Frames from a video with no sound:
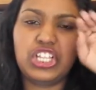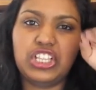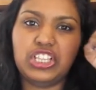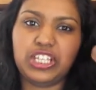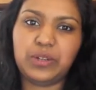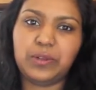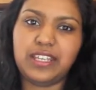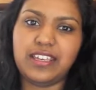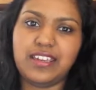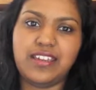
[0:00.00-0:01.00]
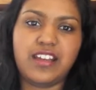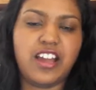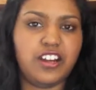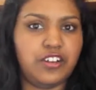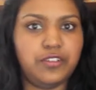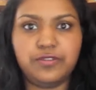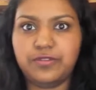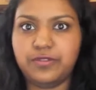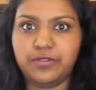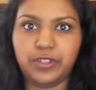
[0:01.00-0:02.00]
liquidy, kind of
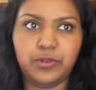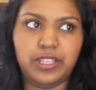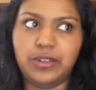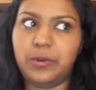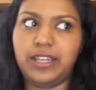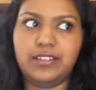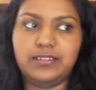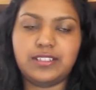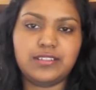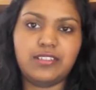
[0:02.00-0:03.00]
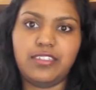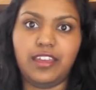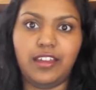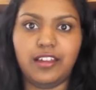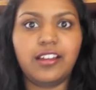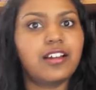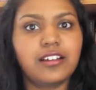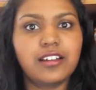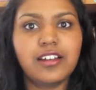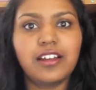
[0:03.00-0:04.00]
floaty white thing.
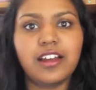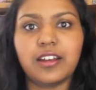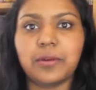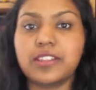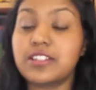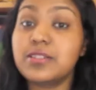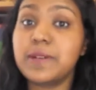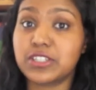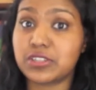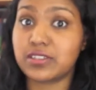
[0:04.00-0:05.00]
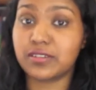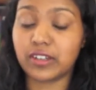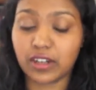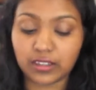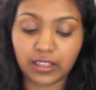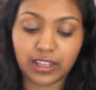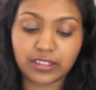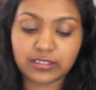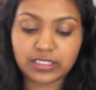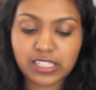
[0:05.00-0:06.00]
Anyway, there's pictures of it
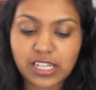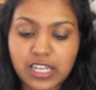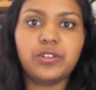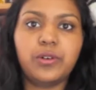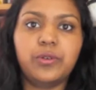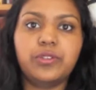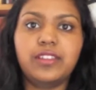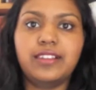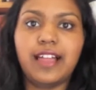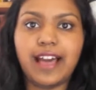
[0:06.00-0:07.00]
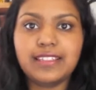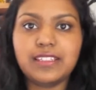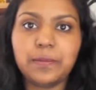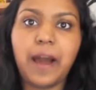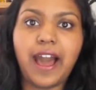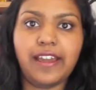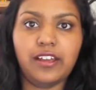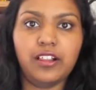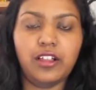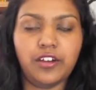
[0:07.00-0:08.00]
online. So the last
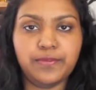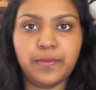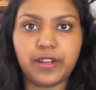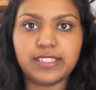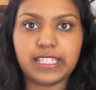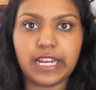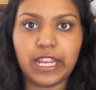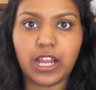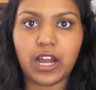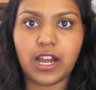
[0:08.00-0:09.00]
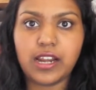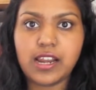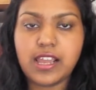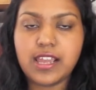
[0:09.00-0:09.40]
pile of books that I got